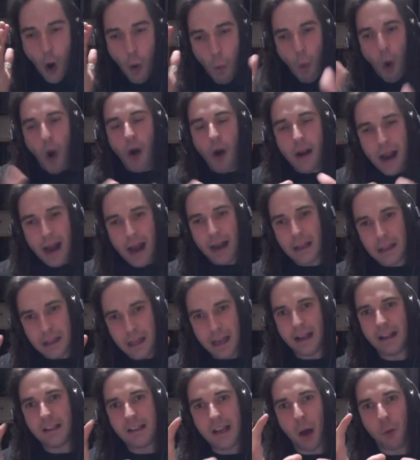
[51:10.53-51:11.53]
What kind of
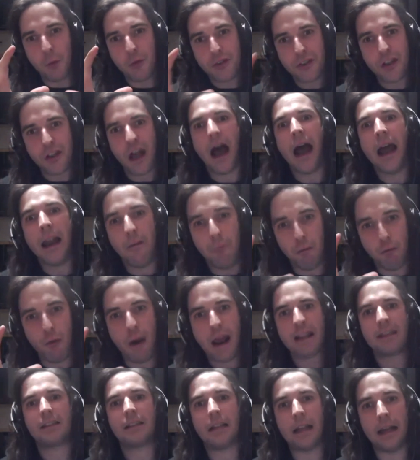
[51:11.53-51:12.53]
things outside of
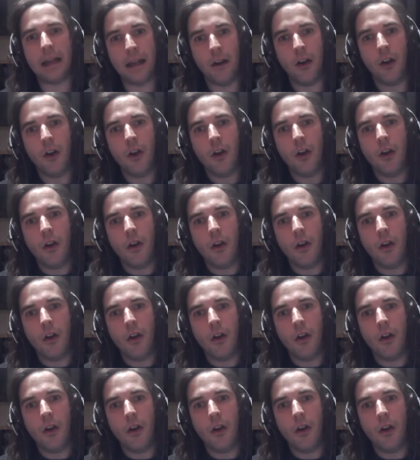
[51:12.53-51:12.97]
wrestling,